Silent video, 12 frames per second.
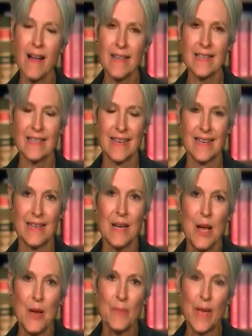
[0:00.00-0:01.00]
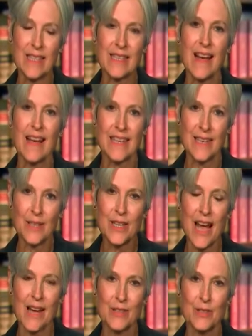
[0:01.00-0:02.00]
policy based on
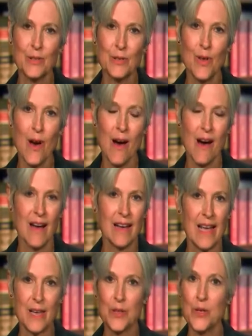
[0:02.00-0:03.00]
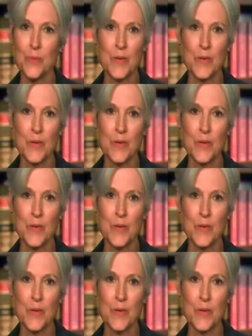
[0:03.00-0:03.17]
international law and